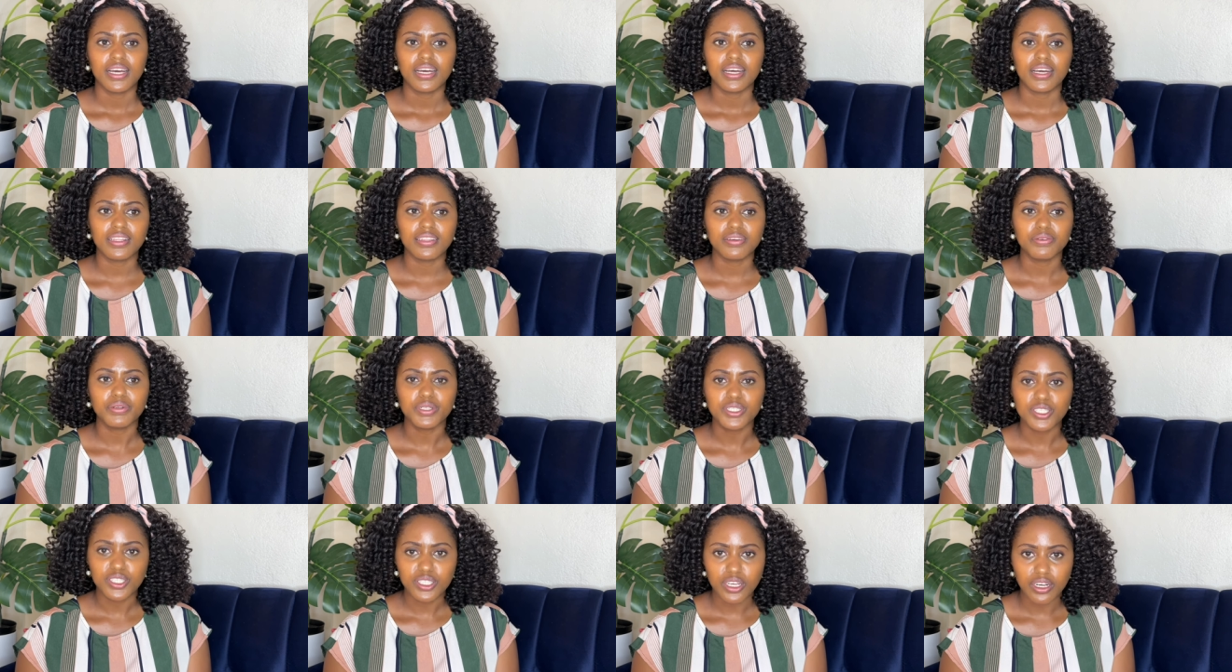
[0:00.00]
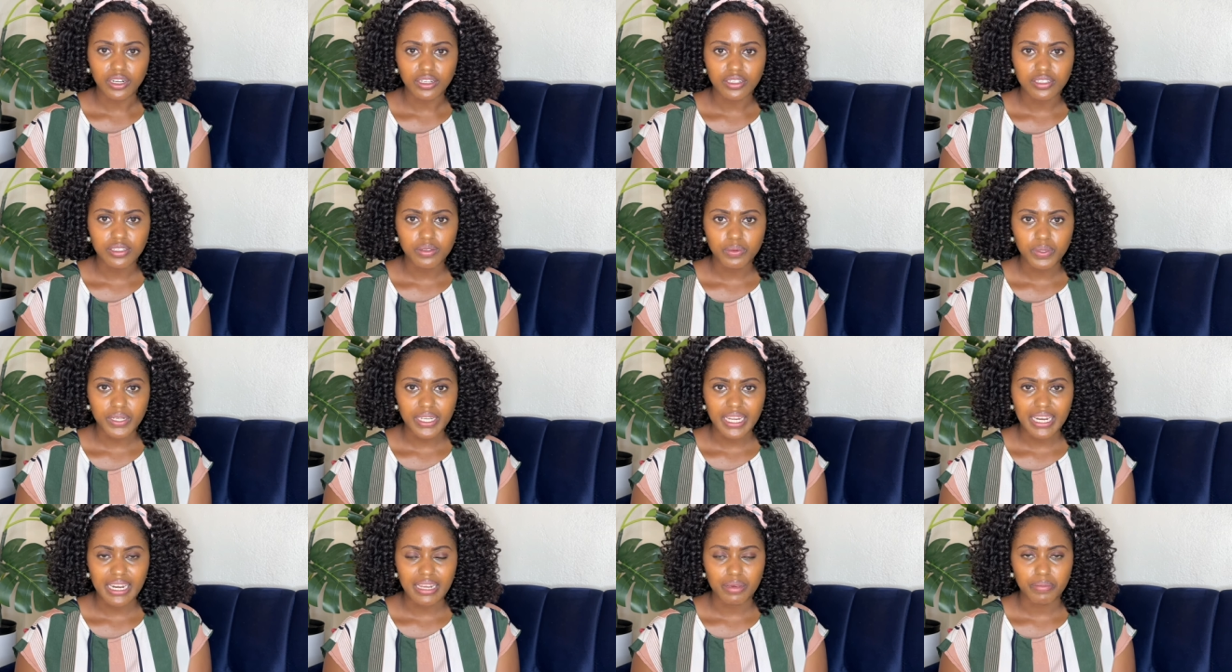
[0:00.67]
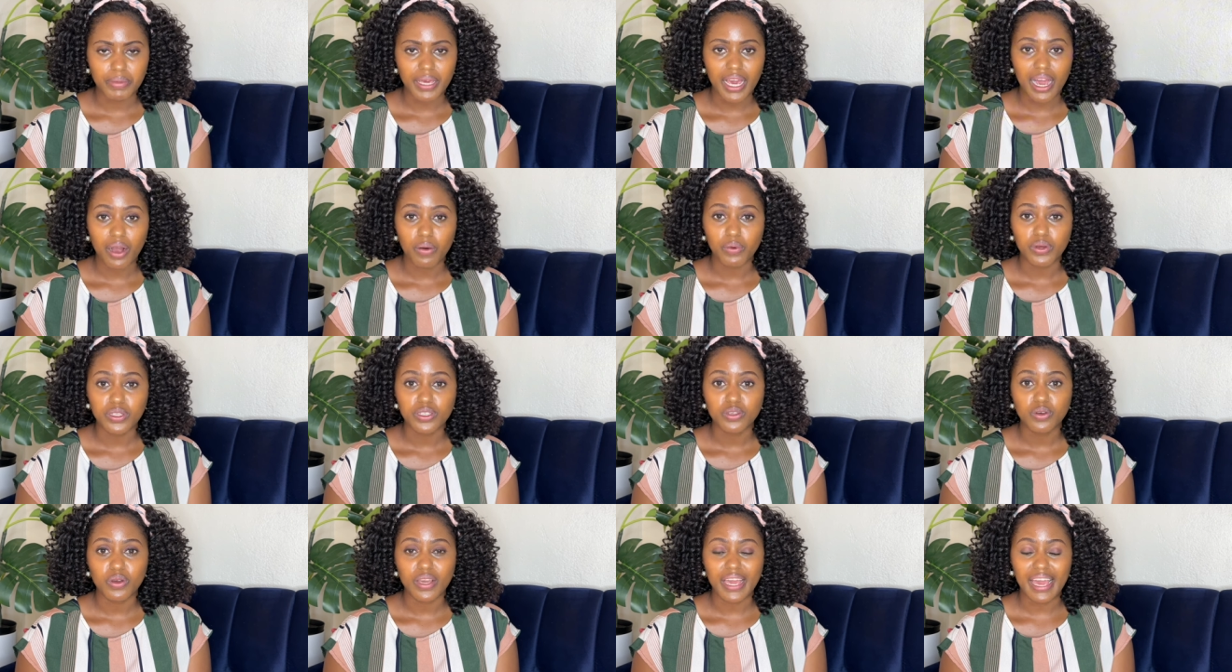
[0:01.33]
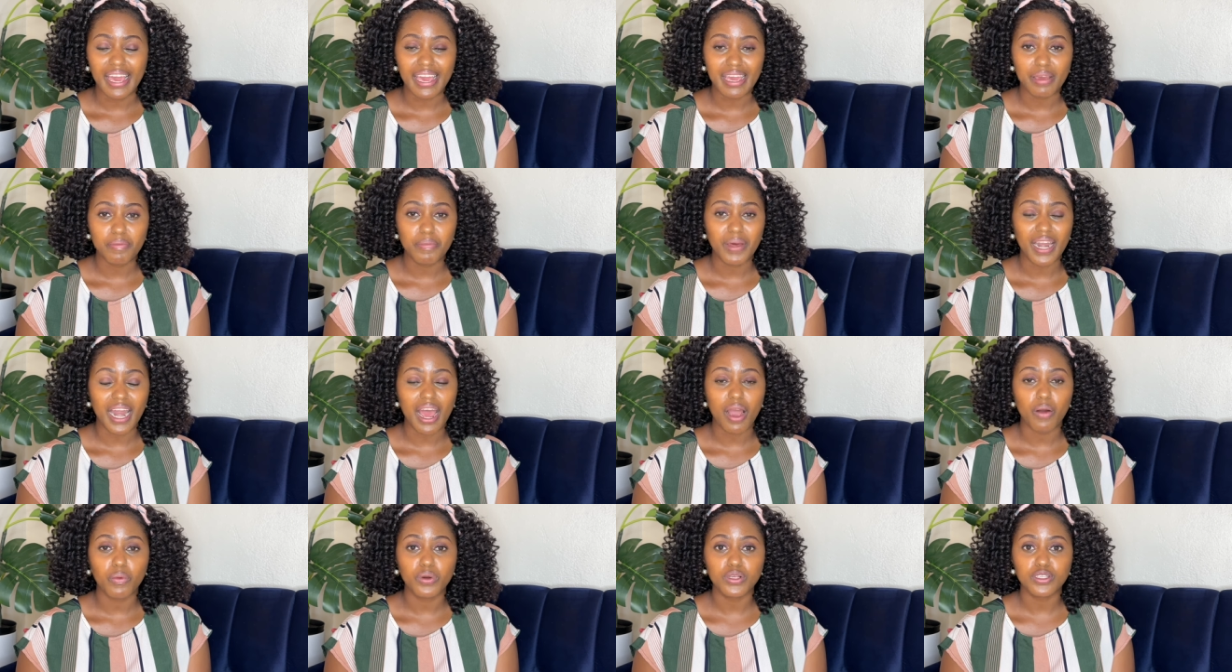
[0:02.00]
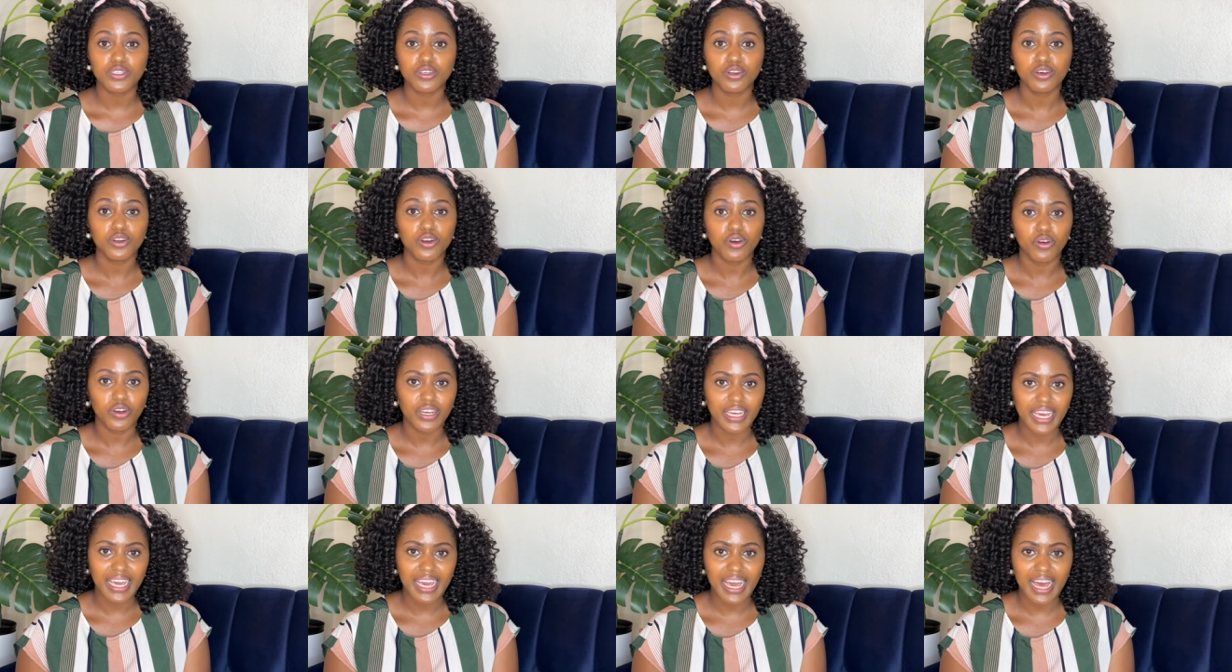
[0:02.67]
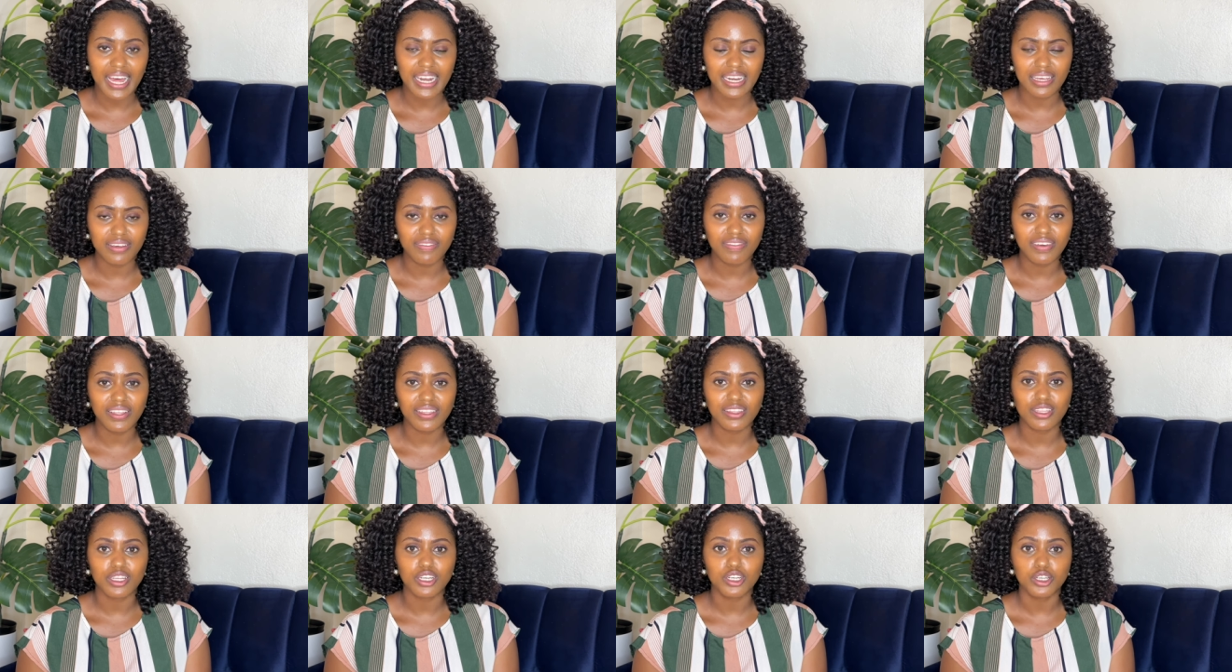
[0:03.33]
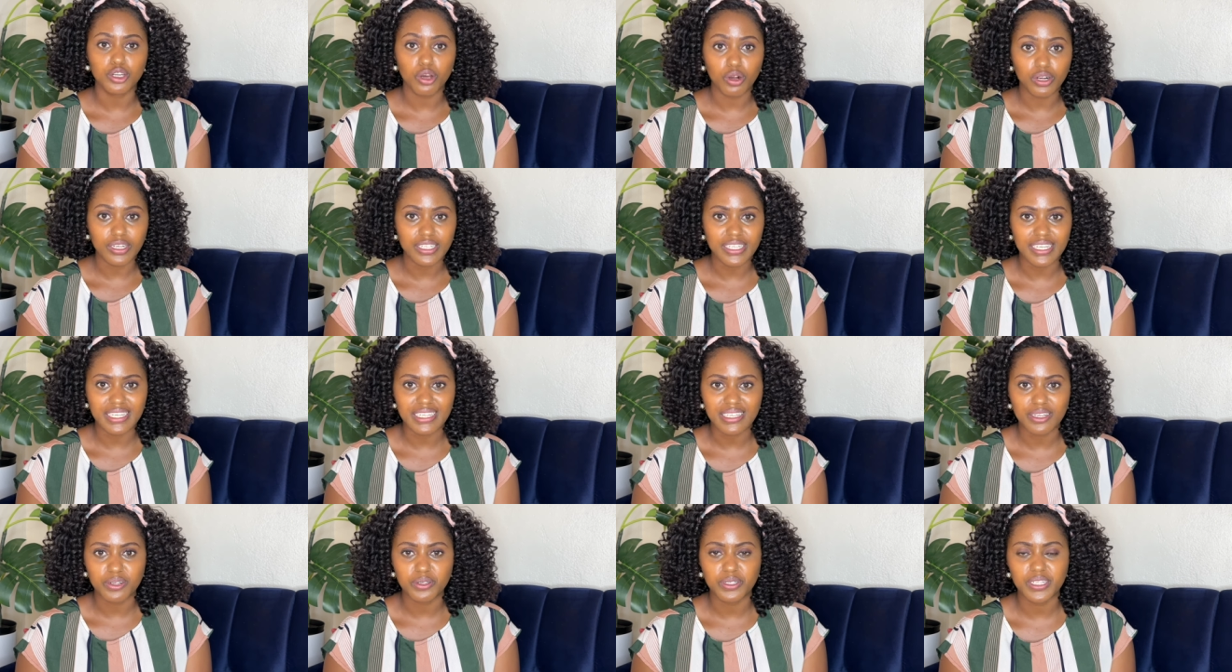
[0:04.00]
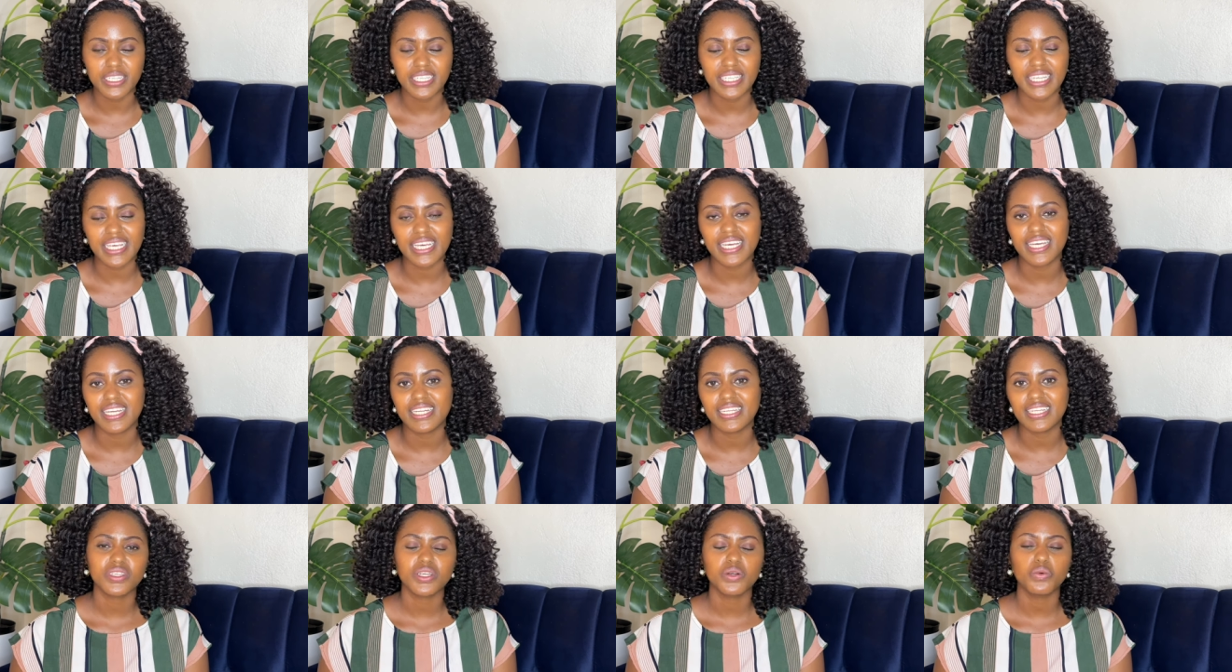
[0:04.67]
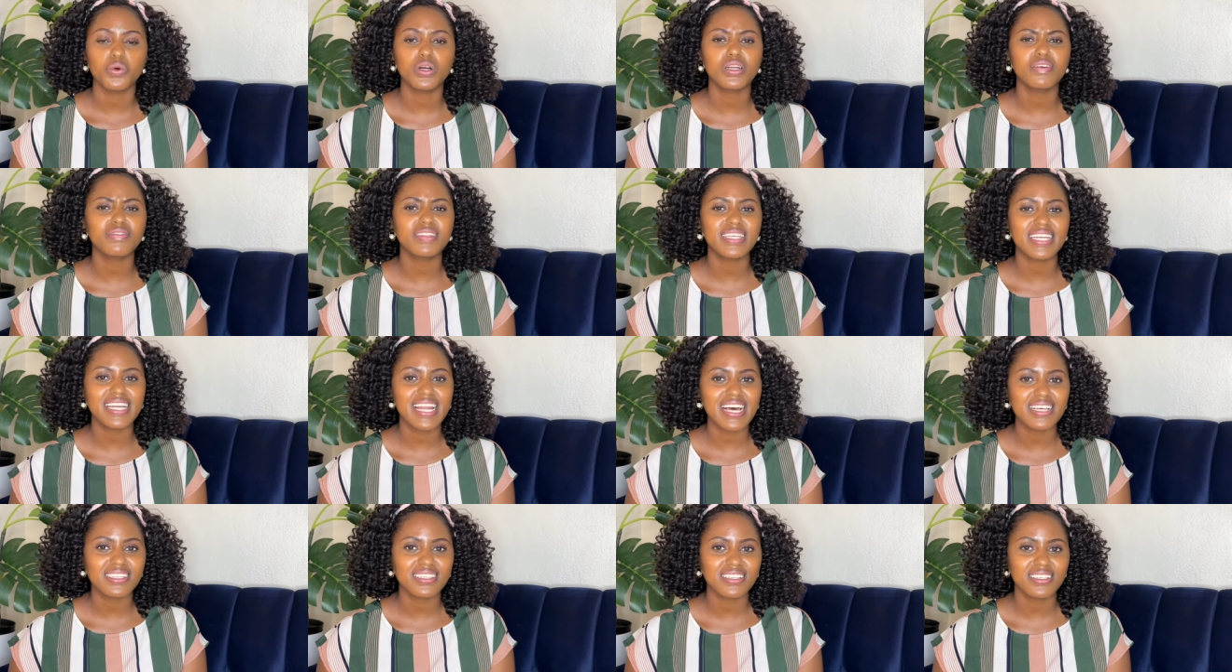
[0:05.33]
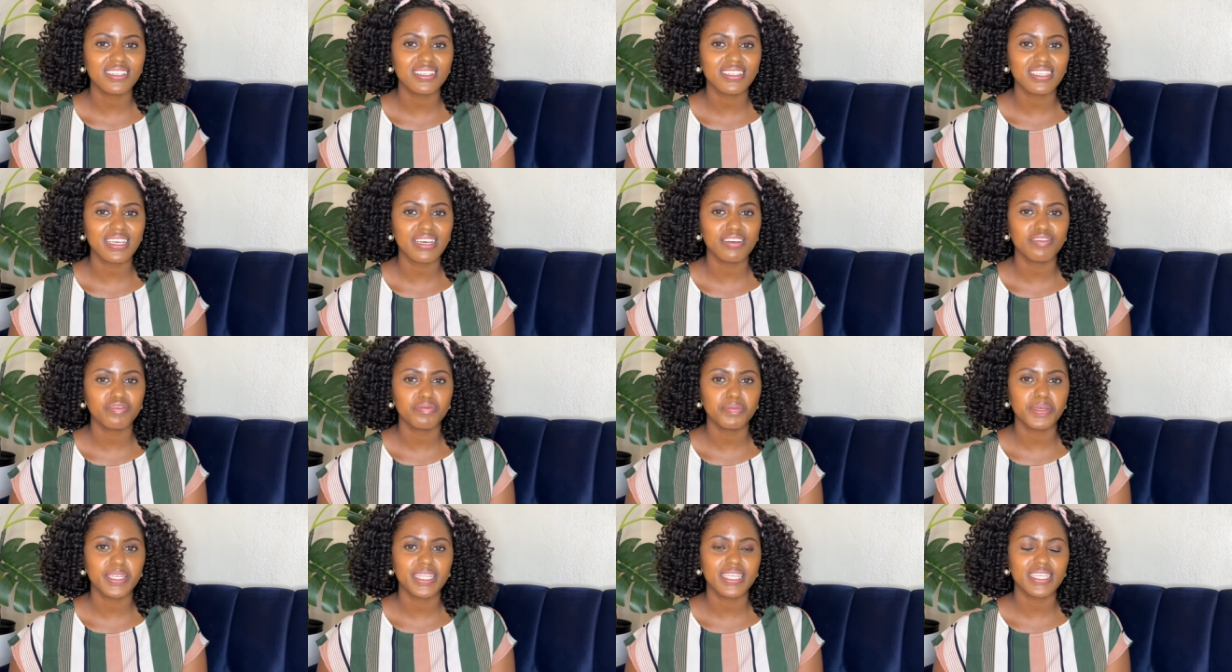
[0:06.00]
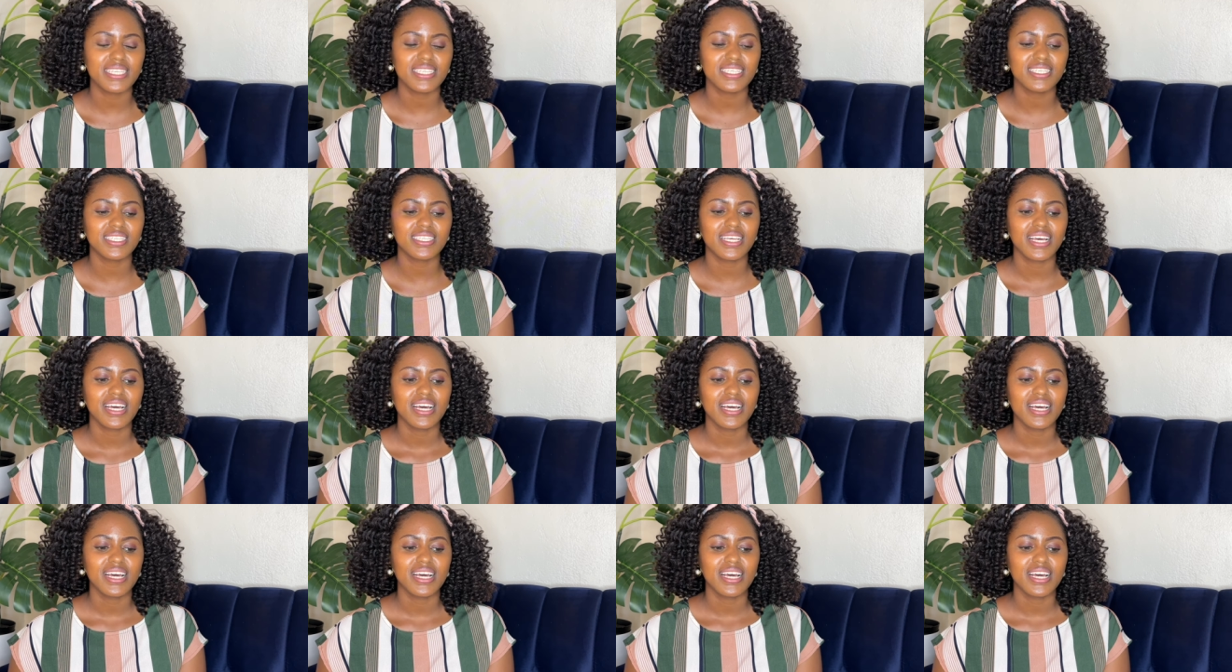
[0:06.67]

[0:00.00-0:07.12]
The results were telling me I was okay, but I was not okay, and even the doctors could see it. One of the nurses gave me this